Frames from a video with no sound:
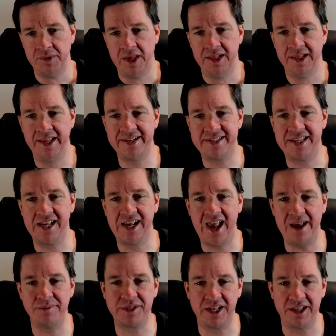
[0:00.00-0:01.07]
Links, the
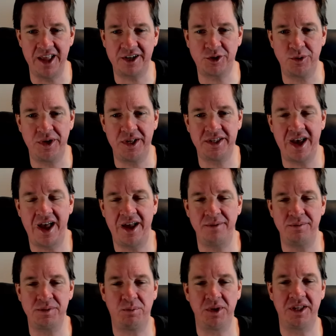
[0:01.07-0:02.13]
game's a luxury at
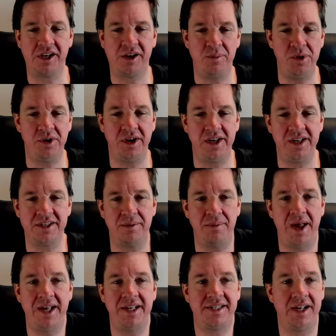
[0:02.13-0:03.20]
times, but the community is
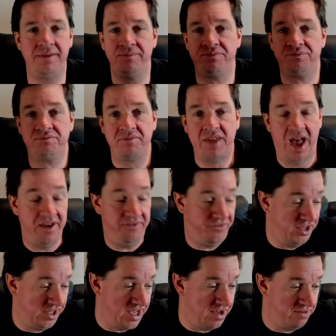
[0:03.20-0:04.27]
amazing. I
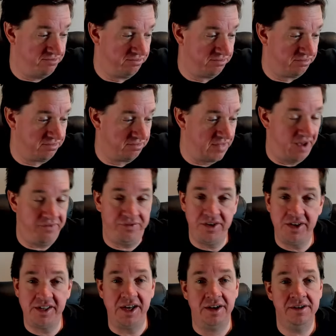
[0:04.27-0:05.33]
feel you. I
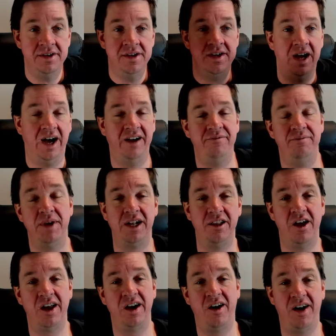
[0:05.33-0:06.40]
feel you. I've met a
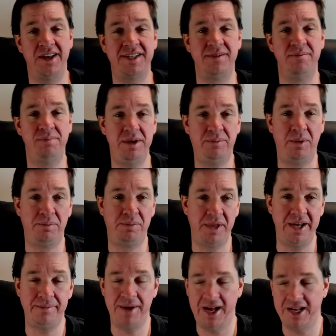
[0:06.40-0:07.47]
lot of awesome people
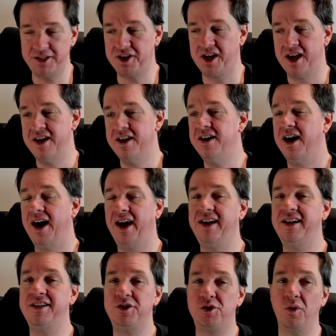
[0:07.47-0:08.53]
playing Magic. I
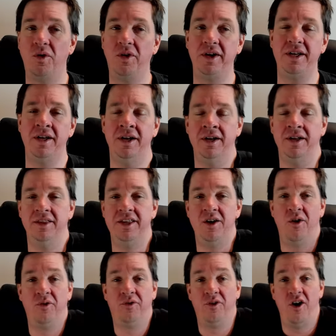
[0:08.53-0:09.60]
enjoy the
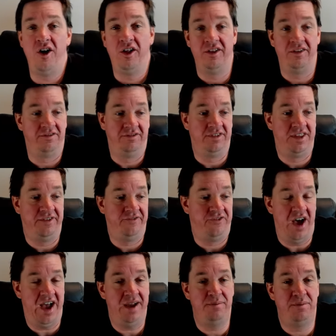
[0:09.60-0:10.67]

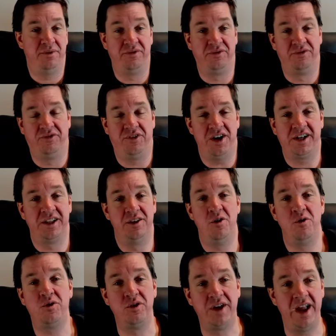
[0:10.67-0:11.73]
vibe of fucking
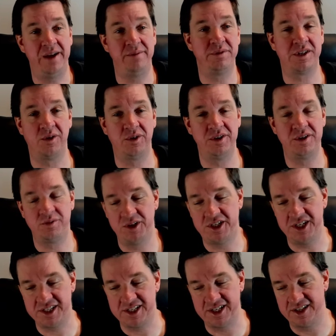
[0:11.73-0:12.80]
local game stores, which
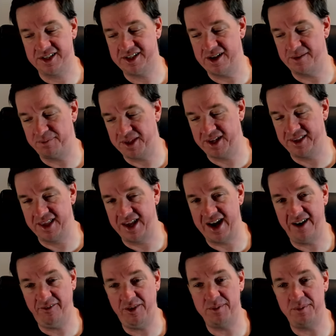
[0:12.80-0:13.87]
isn't something that
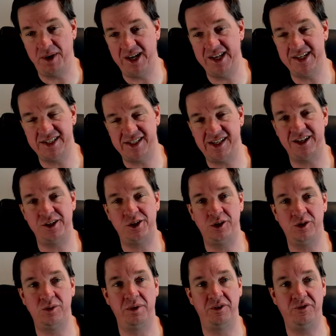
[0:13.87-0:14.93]
everybody is into,
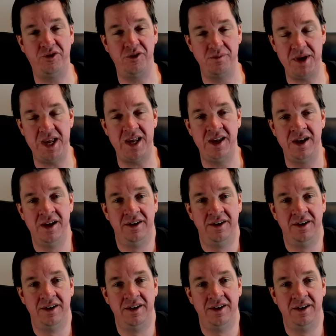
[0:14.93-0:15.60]
but for me,